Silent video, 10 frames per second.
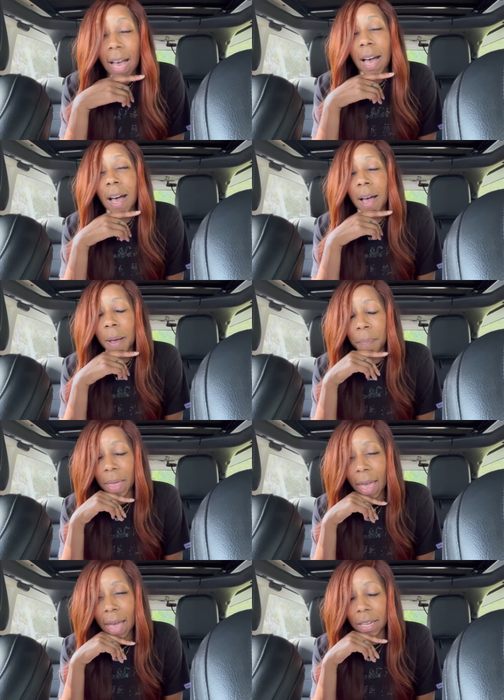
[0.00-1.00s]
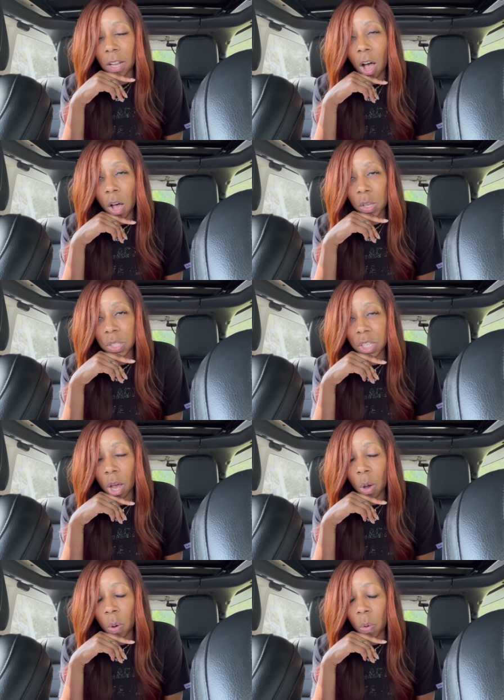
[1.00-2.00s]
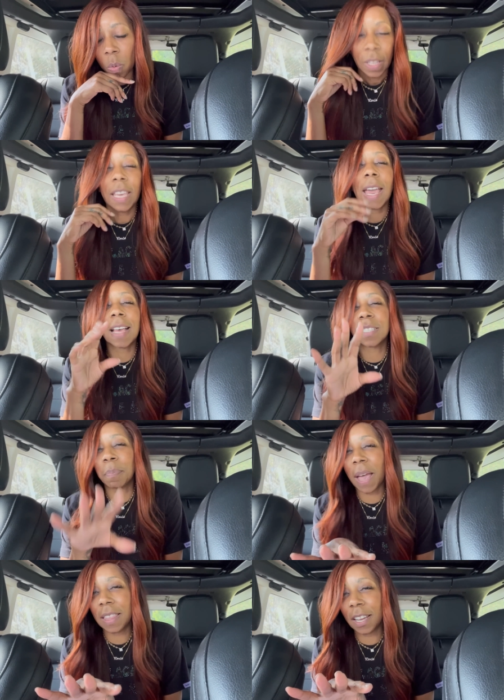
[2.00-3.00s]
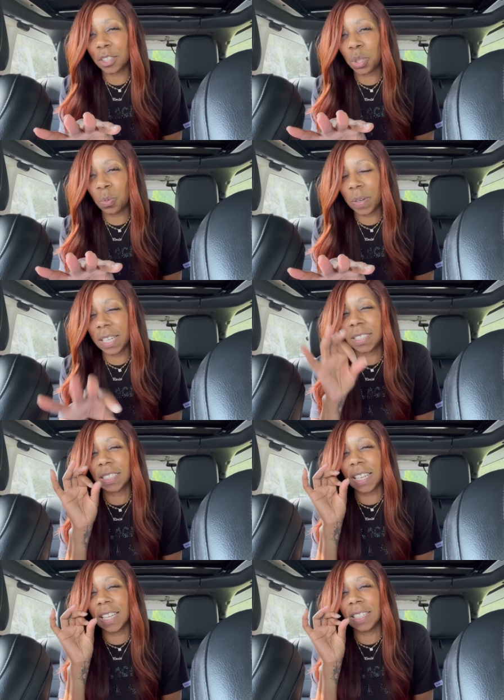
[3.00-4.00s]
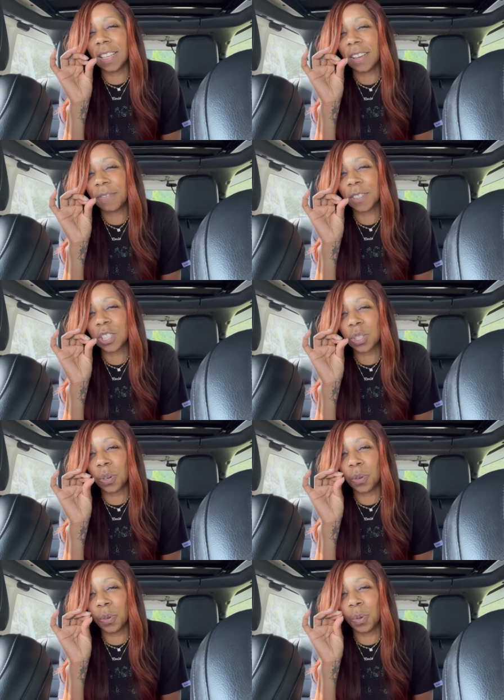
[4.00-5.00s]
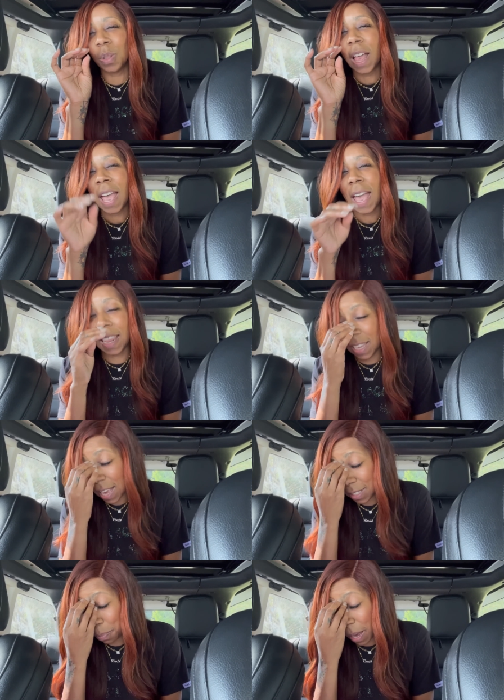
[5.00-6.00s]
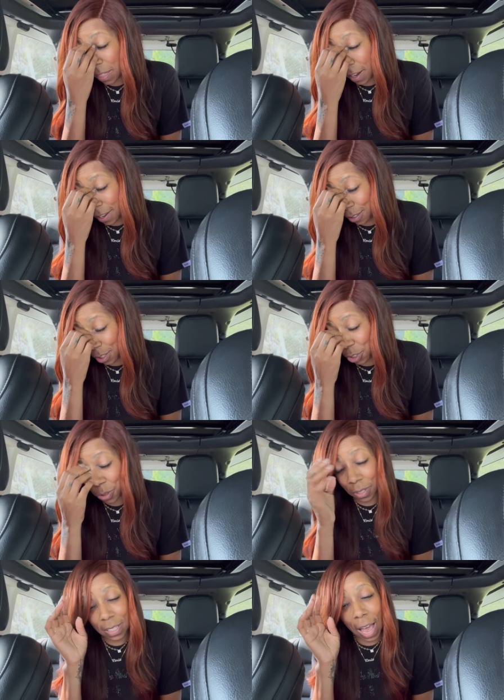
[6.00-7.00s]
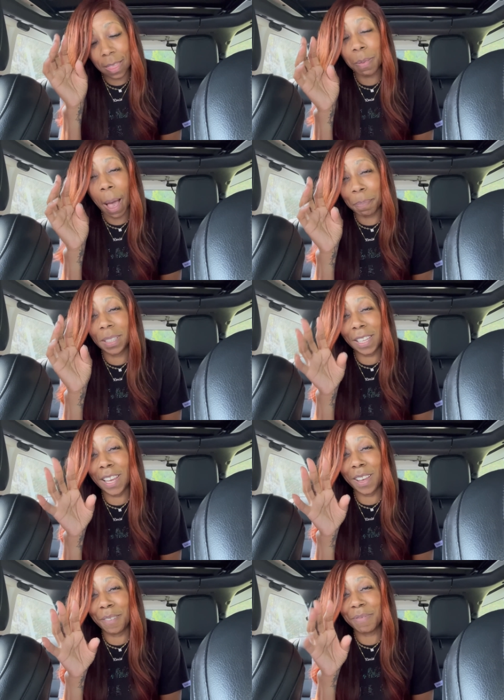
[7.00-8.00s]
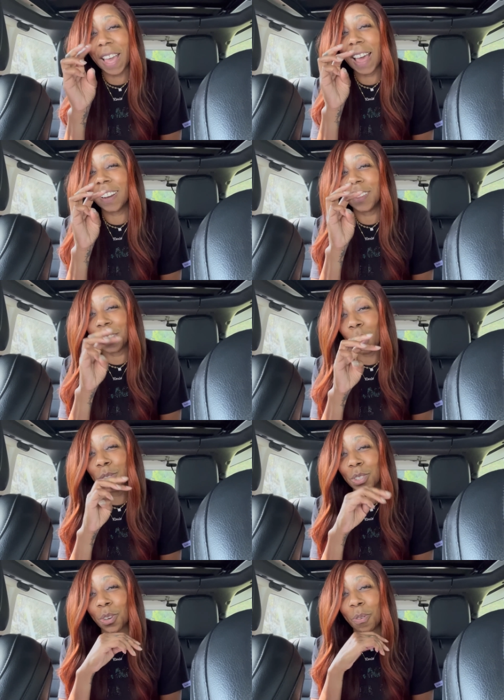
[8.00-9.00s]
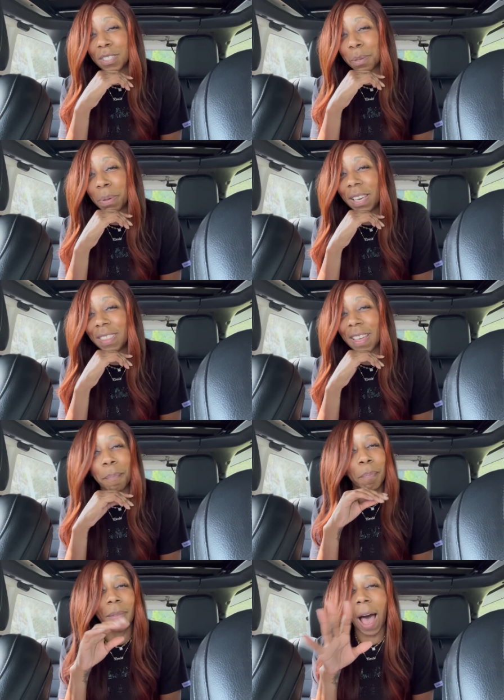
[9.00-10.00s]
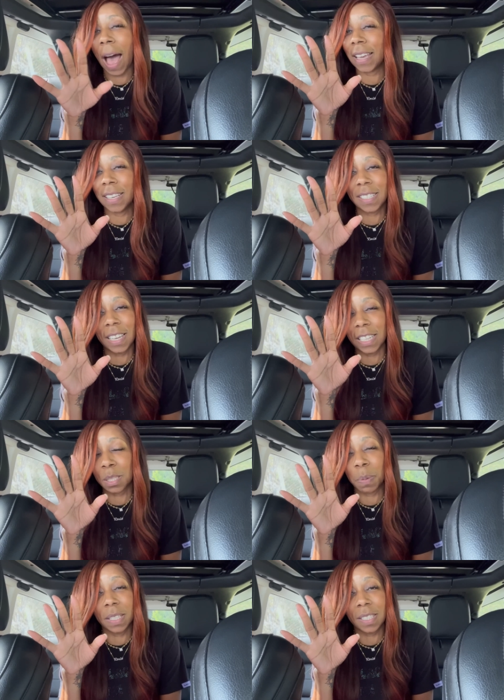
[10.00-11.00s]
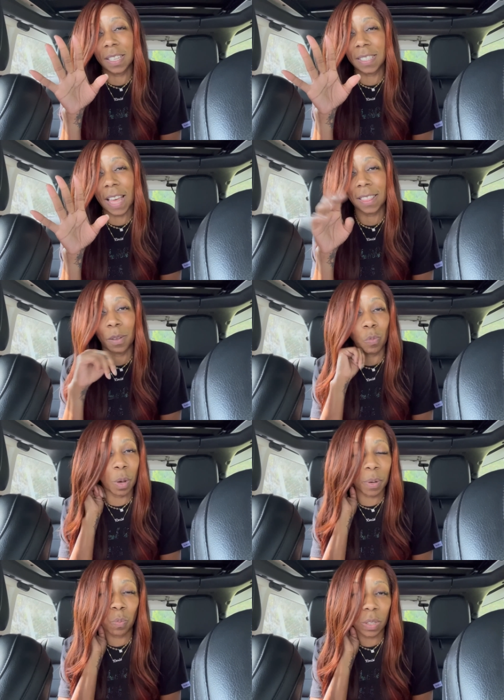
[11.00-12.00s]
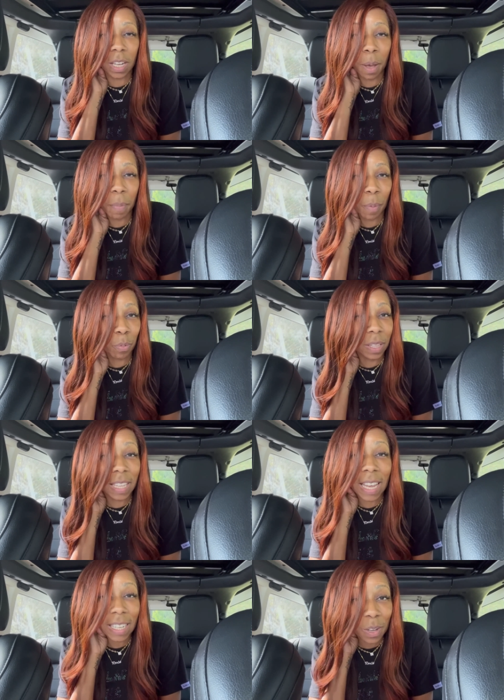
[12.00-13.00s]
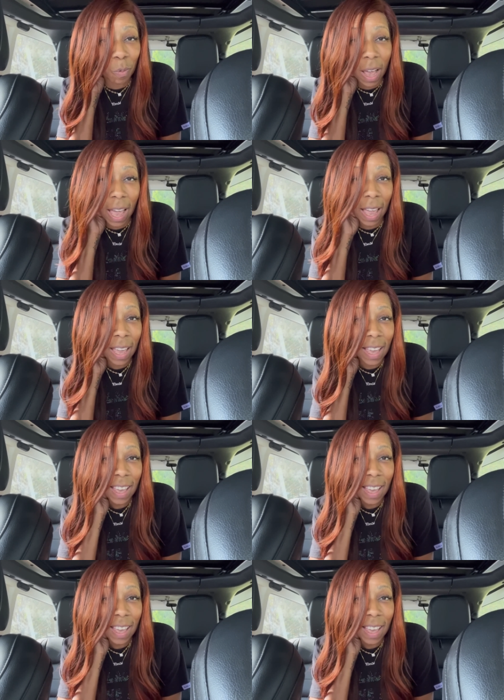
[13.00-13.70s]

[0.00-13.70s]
Um, and also he has to pay their tuition for school and he has to pay their health insurance. I, I believe that those are going to be the highest expenses that the woman would come up with anyway.